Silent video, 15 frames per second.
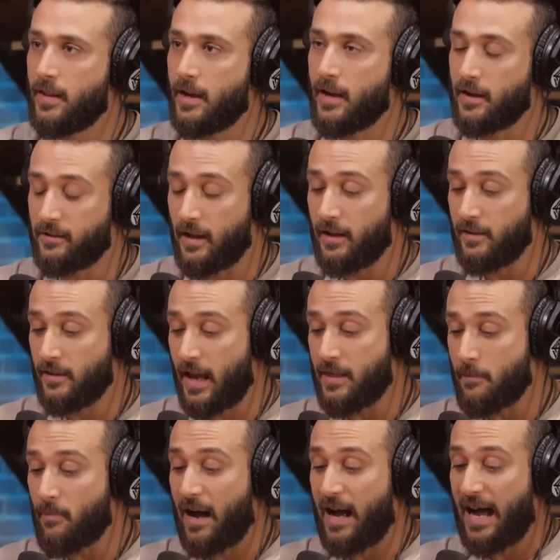And then I say,
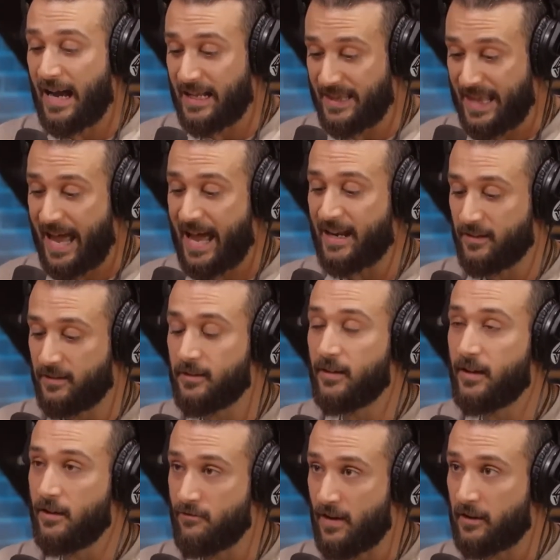and then behind that
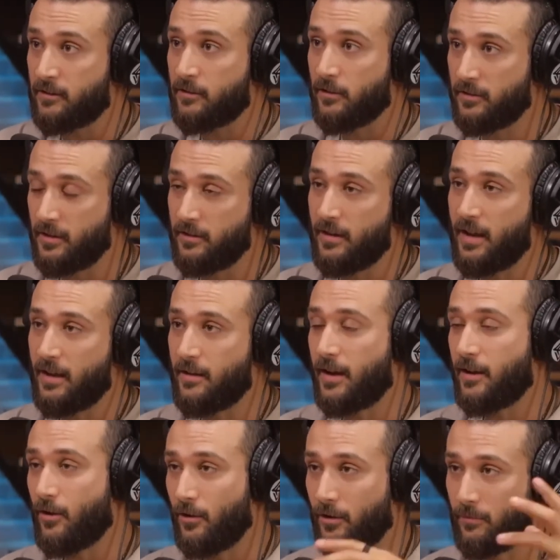is investors, and
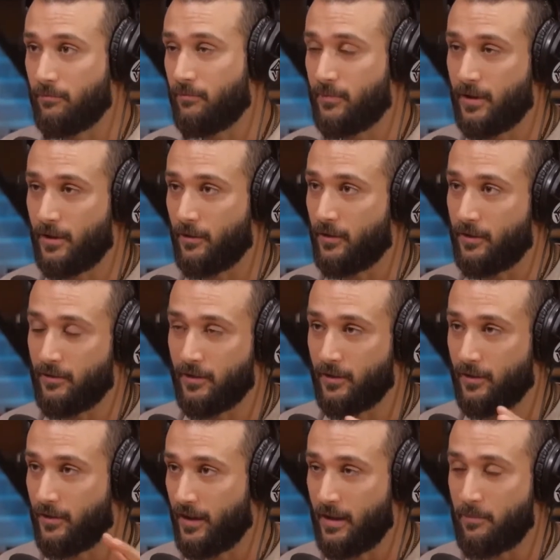I call them, you know,
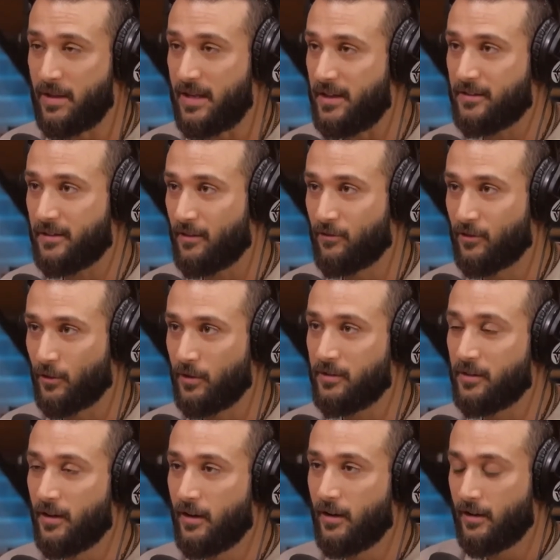the hippies of
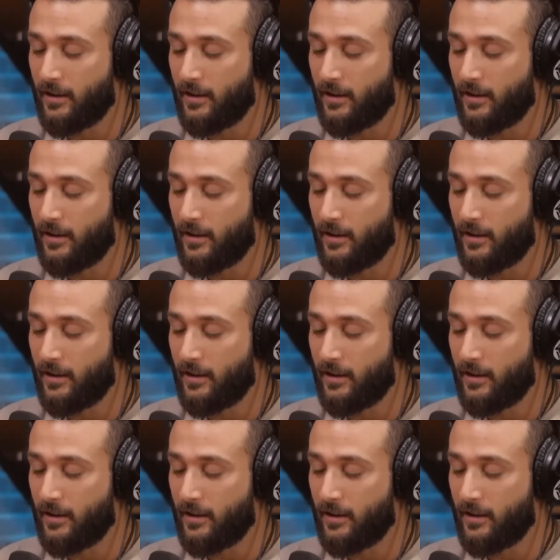sorts.